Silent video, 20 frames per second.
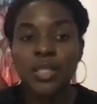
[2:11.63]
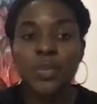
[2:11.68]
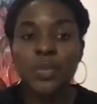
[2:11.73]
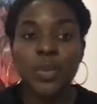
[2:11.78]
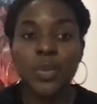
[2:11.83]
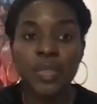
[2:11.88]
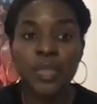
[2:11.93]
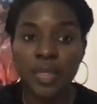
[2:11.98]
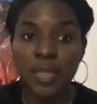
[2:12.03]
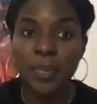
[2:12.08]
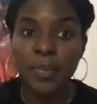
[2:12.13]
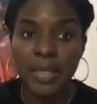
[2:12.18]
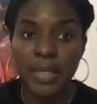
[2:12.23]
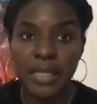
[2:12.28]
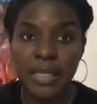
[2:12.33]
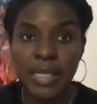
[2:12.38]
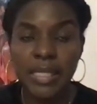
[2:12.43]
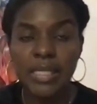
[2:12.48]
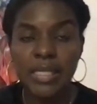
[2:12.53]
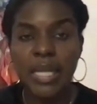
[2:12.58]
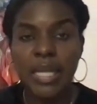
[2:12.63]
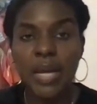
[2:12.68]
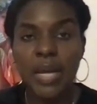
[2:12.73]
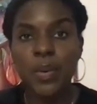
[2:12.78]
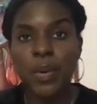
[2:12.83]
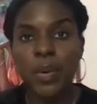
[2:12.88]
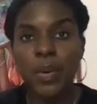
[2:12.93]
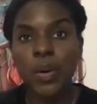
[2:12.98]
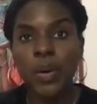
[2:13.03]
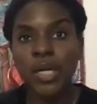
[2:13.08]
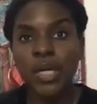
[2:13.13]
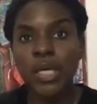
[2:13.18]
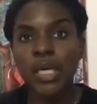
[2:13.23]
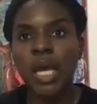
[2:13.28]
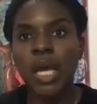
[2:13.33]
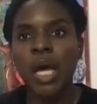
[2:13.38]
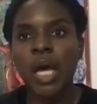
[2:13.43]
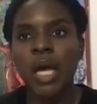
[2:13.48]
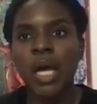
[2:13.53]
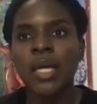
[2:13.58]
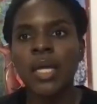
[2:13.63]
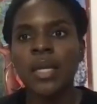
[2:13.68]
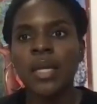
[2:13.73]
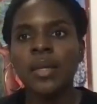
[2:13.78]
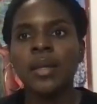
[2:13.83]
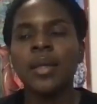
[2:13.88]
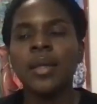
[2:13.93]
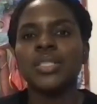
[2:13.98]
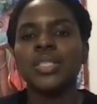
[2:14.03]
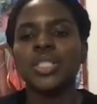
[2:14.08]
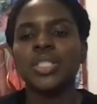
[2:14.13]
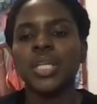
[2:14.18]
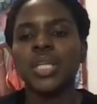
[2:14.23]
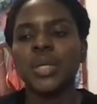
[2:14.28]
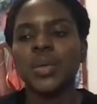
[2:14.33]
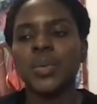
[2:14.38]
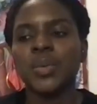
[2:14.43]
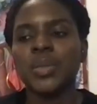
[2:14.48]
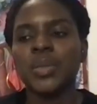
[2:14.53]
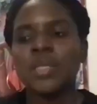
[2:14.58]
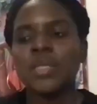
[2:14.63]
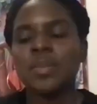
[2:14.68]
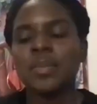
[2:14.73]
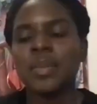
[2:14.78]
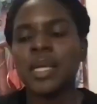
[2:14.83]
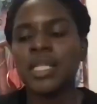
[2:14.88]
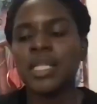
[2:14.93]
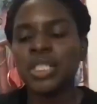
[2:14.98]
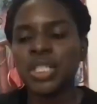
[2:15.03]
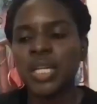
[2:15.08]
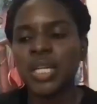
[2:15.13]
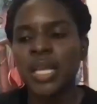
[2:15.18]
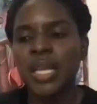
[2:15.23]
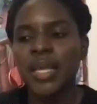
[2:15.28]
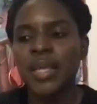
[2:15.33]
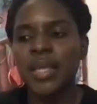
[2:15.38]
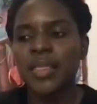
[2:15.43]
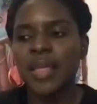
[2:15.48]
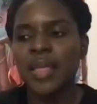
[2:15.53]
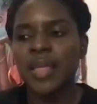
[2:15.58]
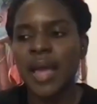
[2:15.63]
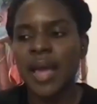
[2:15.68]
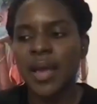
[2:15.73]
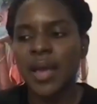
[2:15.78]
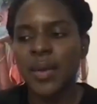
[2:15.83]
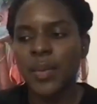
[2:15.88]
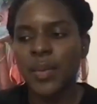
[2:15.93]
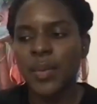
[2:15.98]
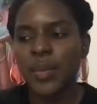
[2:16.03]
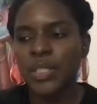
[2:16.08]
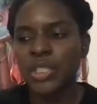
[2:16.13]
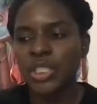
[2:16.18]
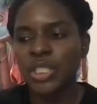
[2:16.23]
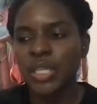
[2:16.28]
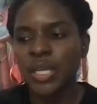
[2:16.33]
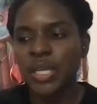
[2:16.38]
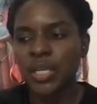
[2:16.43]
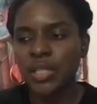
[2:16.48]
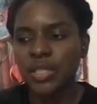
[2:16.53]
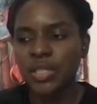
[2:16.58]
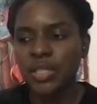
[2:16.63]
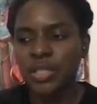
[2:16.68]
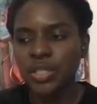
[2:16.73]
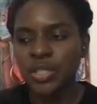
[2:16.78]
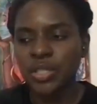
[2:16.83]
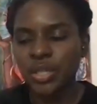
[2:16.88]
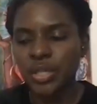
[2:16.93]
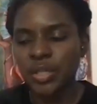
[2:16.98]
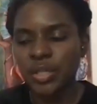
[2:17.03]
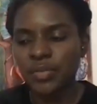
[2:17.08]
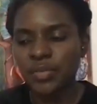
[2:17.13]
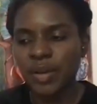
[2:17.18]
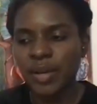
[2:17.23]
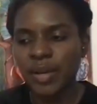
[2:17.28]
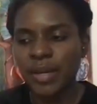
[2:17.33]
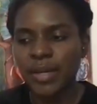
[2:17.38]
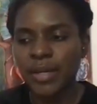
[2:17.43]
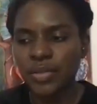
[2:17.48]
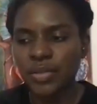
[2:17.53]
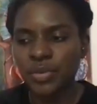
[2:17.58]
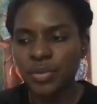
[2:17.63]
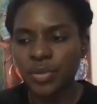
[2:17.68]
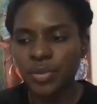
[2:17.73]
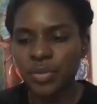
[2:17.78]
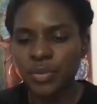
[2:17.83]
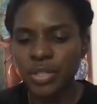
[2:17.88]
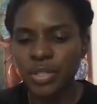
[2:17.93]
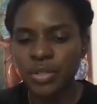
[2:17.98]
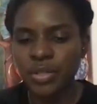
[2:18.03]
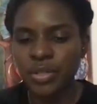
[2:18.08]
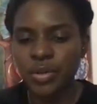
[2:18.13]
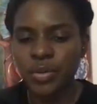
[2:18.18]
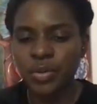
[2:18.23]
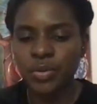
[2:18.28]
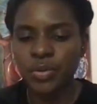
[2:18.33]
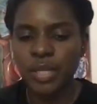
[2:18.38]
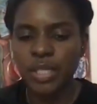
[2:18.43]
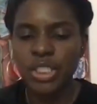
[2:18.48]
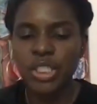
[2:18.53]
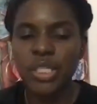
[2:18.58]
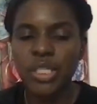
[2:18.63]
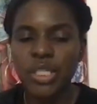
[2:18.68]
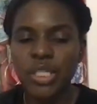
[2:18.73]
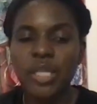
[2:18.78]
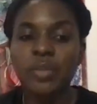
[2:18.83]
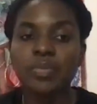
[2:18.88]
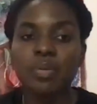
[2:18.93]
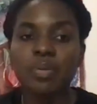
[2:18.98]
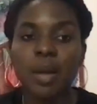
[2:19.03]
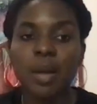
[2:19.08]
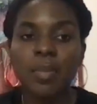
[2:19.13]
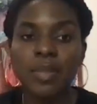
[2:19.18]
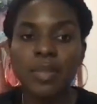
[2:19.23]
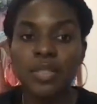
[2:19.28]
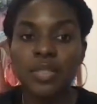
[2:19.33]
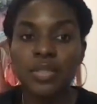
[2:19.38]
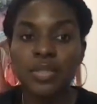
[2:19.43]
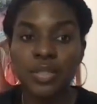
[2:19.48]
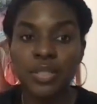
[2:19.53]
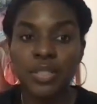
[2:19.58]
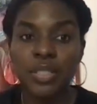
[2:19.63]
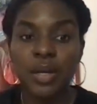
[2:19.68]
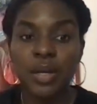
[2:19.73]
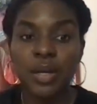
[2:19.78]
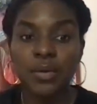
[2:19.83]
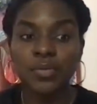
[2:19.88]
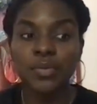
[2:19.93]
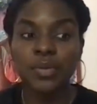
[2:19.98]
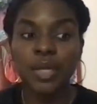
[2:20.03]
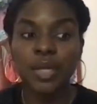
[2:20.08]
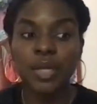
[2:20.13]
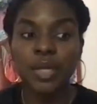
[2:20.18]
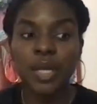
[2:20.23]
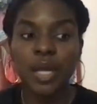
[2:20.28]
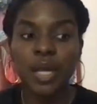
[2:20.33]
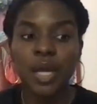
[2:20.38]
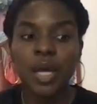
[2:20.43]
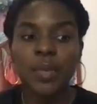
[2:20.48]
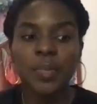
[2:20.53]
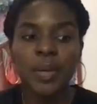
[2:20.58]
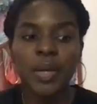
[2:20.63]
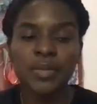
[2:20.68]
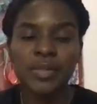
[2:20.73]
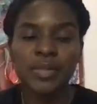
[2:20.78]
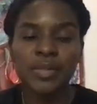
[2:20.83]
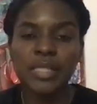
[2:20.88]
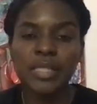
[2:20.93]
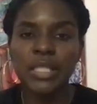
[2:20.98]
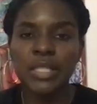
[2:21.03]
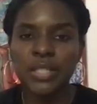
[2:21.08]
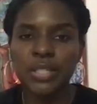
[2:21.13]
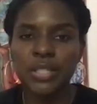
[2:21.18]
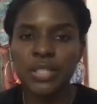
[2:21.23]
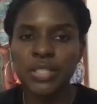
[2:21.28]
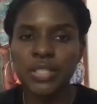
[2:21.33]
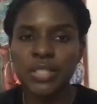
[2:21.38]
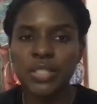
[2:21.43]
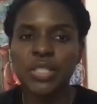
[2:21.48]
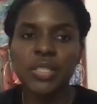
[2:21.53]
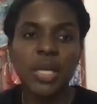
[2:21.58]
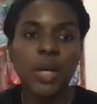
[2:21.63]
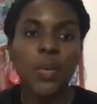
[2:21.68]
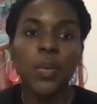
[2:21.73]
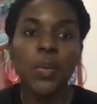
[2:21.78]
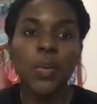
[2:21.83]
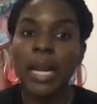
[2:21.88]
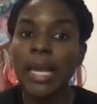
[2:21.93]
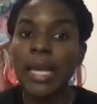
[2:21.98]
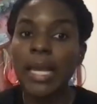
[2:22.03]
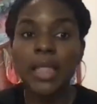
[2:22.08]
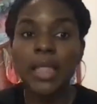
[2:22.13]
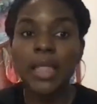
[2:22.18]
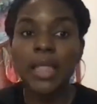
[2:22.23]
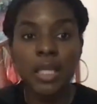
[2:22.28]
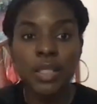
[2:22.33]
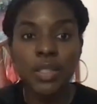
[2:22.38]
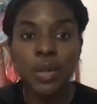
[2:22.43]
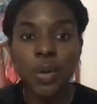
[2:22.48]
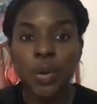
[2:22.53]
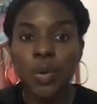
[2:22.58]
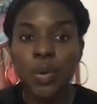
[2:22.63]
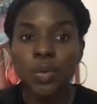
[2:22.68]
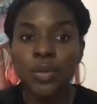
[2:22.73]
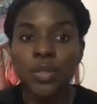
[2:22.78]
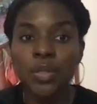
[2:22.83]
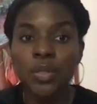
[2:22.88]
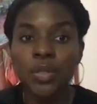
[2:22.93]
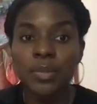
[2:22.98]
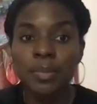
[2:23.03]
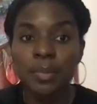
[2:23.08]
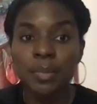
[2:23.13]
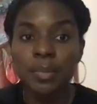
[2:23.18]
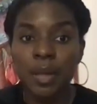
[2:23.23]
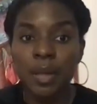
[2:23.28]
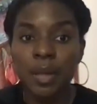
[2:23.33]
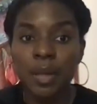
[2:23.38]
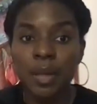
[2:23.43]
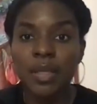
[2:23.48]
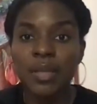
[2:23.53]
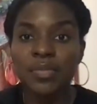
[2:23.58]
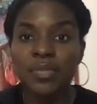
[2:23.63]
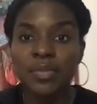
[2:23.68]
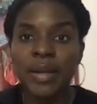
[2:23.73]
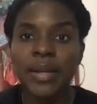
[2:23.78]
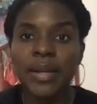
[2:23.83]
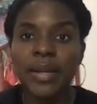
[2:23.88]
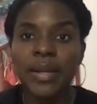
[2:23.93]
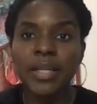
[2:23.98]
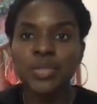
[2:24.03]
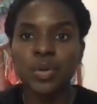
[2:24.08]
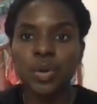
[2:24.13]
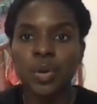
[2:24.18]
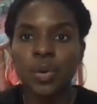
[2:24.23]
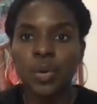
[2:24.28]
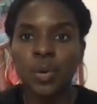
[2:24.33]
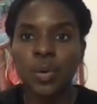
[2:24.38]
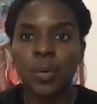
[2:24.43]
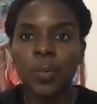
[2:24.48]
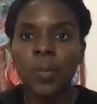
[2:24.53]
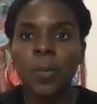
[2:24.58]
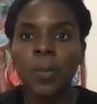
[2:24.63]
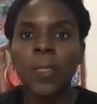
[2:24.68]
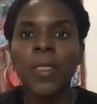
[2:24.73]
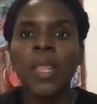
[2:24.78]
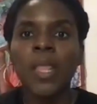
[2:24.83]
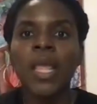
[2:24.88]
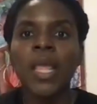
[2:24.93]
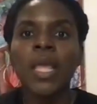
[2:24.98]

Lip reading: things within the business that we're working on. She was mentioning that when she hit a certain financial threshold, that she had promised herself a pair of sneakers. She's like, when I hit this goal, this monthly financial goal,